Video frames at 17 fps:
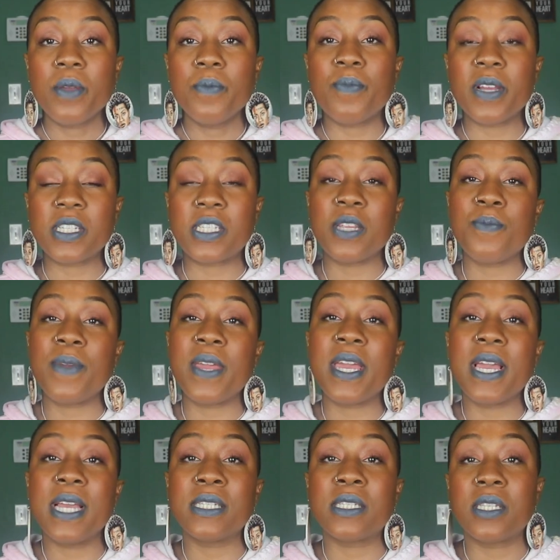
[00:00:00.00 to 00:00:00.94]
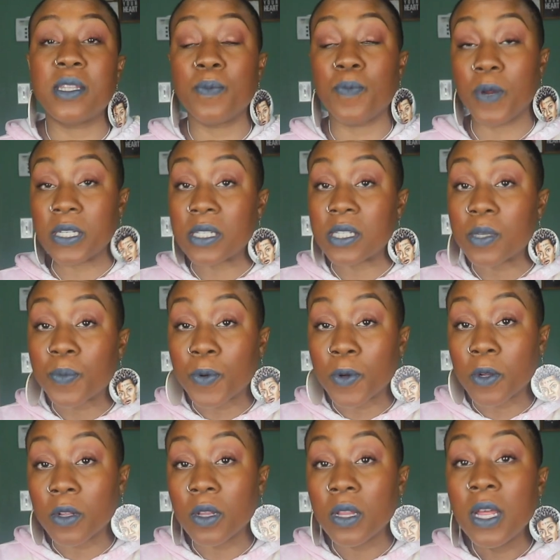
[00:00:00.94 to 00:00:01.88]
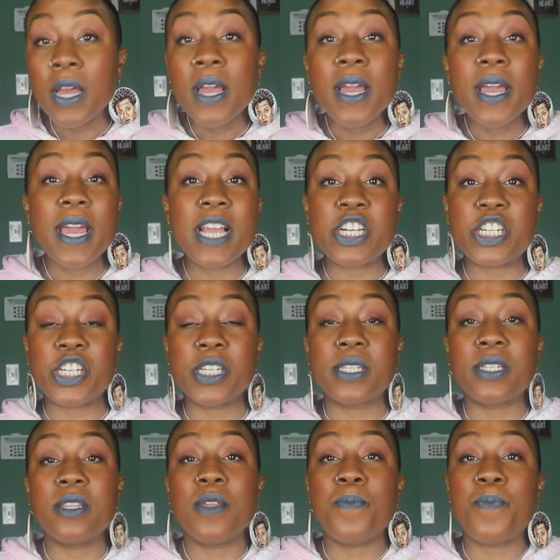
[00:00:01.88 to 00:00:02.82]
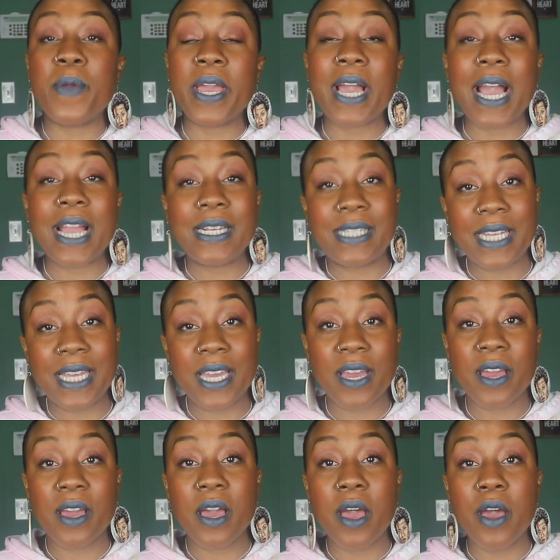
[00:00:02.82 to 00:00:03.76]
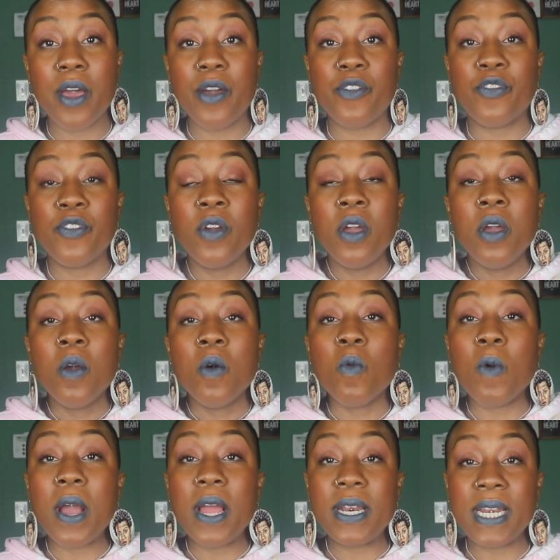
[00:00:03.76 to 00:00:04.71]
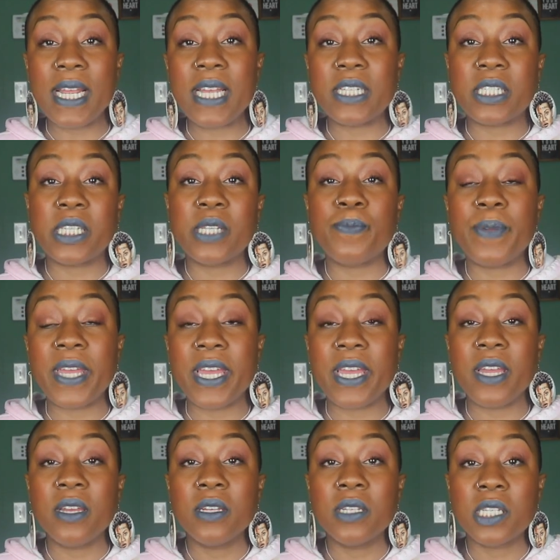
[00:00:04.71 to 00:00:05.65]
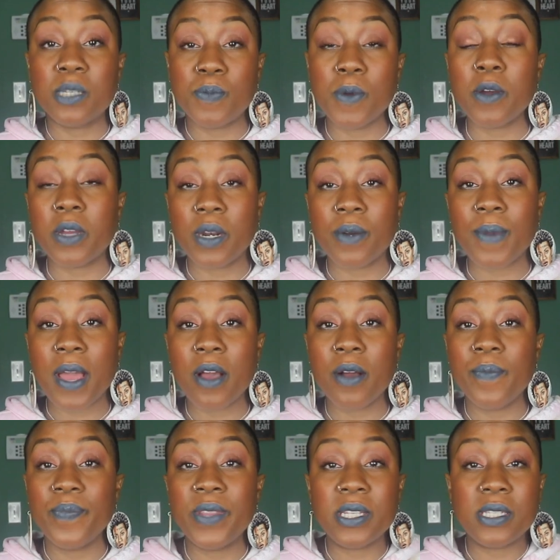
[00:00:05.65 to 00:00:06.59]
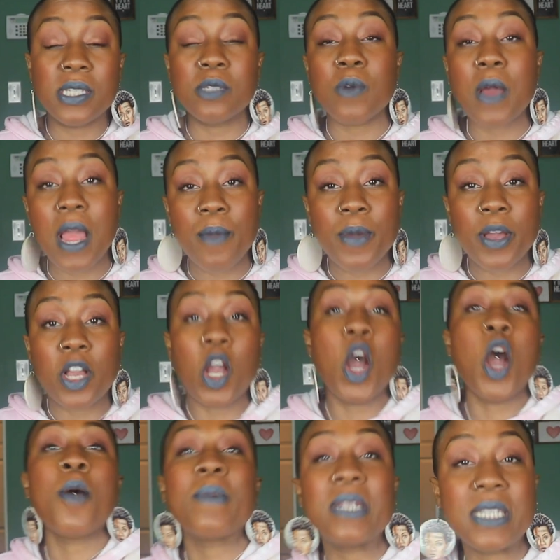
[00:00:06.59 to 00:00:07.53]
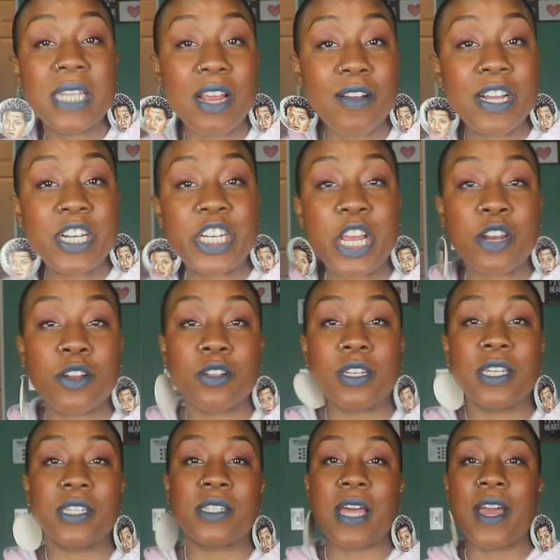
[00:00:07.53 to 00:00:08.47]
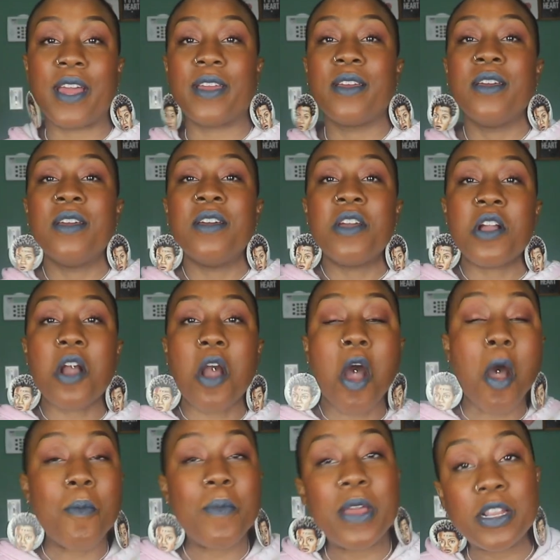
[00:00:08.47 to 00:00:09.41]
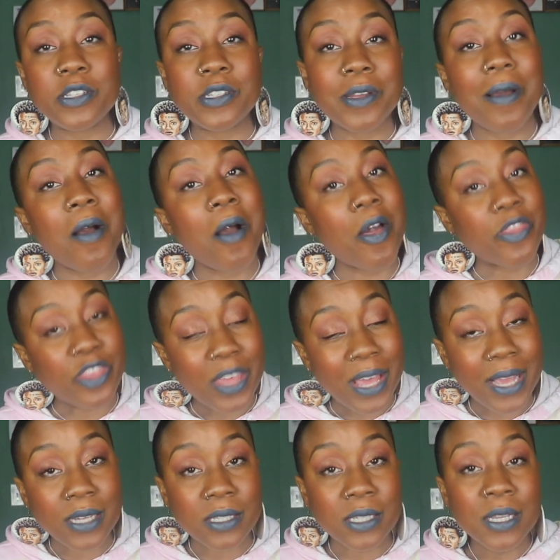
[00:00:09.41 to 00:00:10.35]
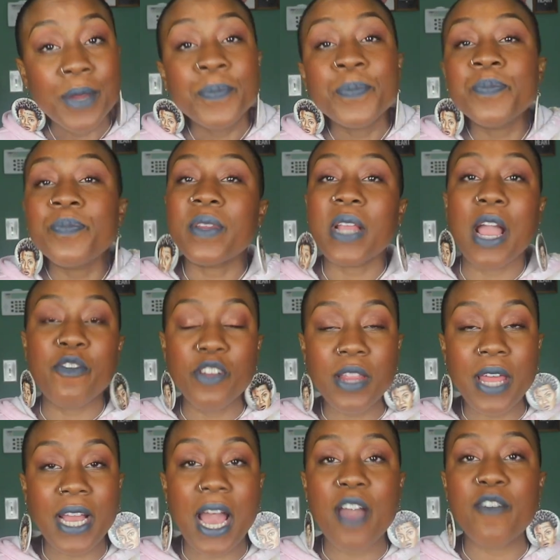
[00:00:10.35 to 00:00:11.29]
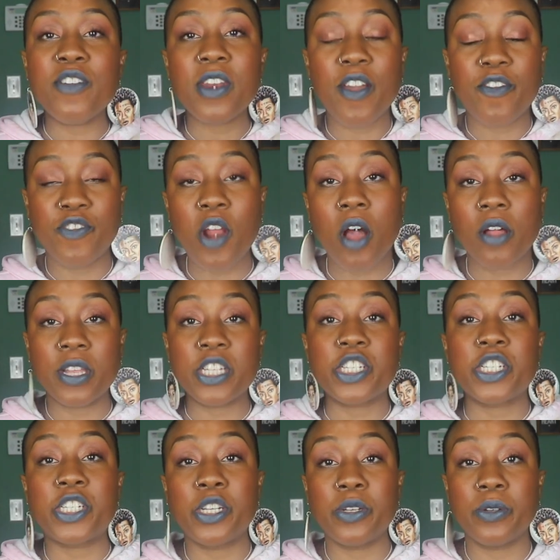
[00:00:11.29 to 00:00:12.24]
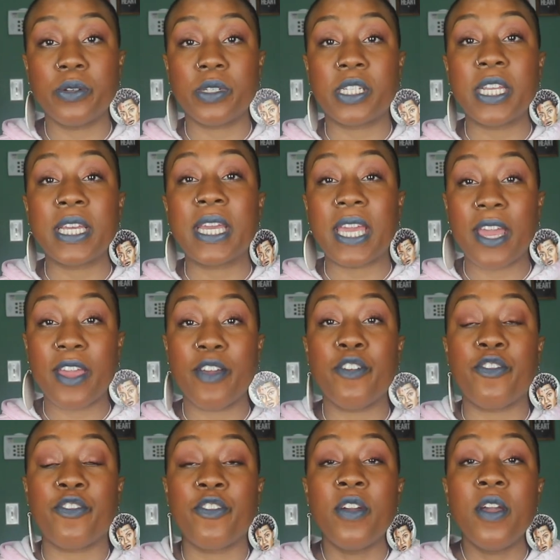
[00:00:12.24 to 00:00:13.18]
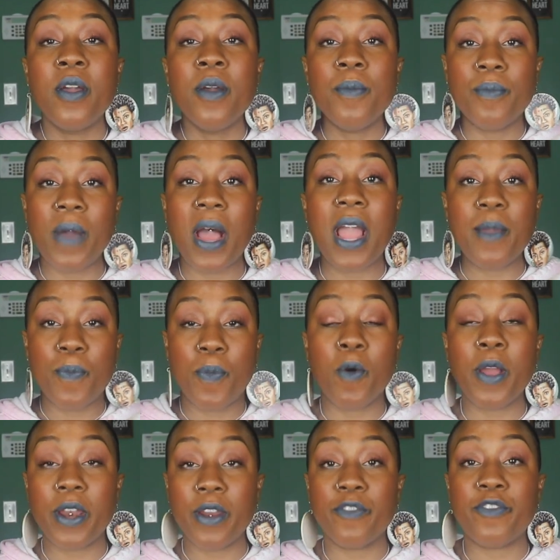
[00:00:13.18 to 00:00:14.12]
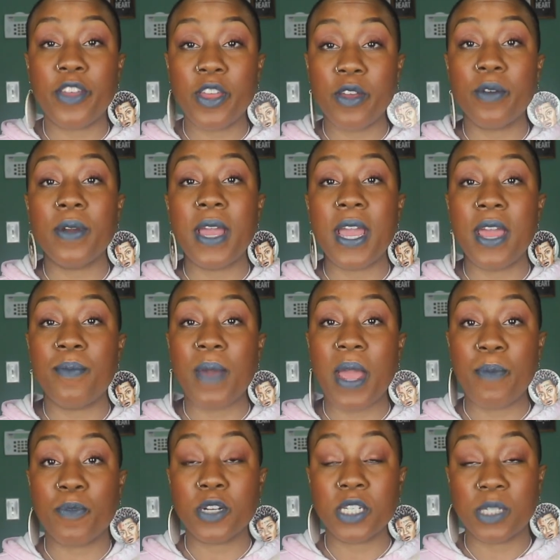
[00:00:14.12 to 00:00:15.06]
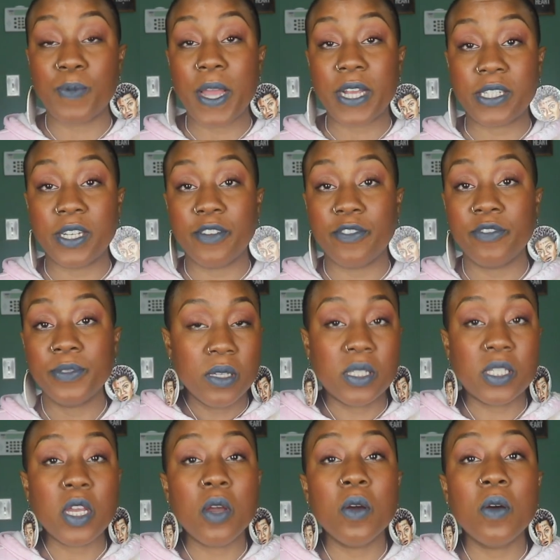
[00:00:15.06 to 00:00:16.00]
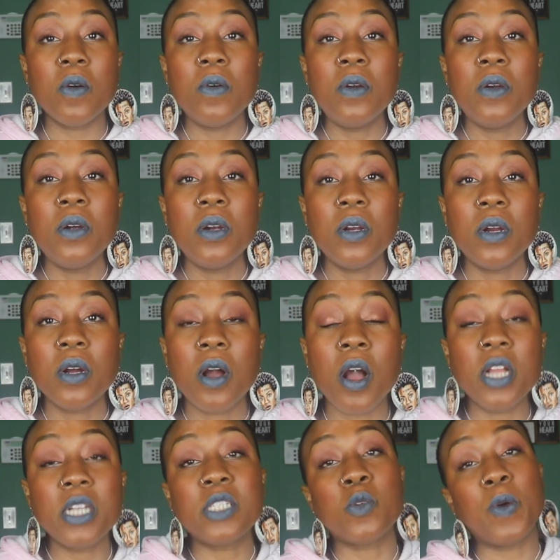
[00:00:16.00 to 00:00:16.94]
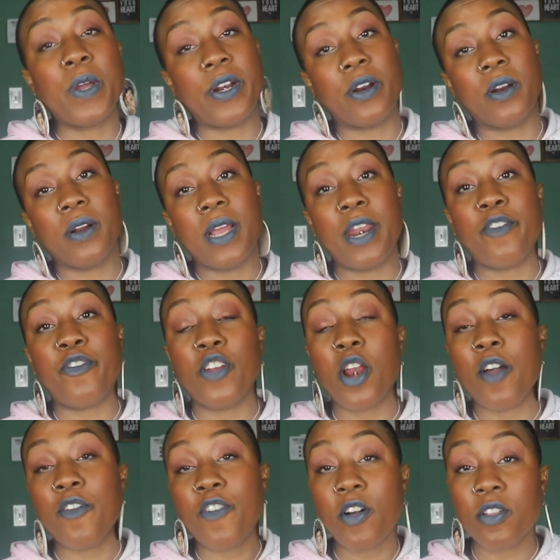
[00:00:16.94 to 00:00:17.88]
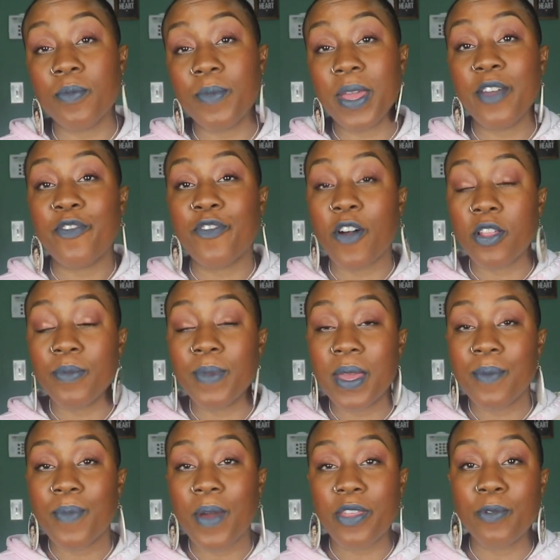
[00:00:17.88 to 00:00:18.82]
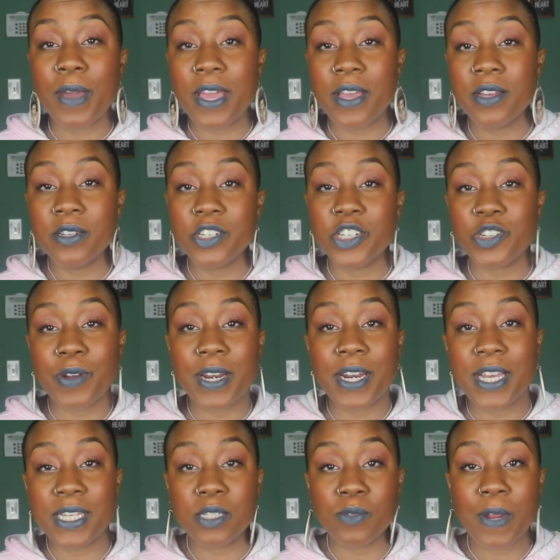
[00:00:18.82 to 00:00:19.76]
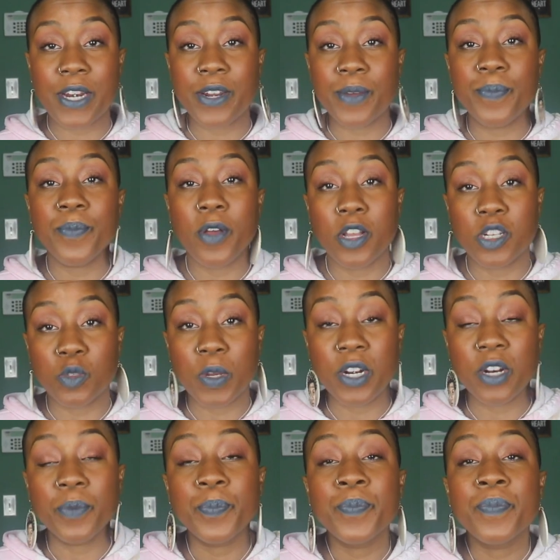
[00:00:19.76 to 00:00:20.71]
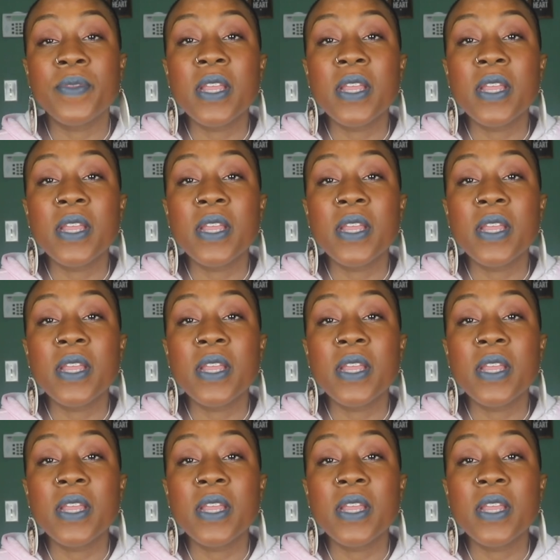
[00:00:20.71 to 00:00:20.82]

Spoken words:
But to me, it's the principle. It's just the big idea of what needs to be spoken about. This is why I'm a commentary channel, because I comment on things. I feel like I have enough knowledge to give my point of view and my perspective. So on Twitter, and if you're not following me, follow me, by the way, Cherita is random on Twitter.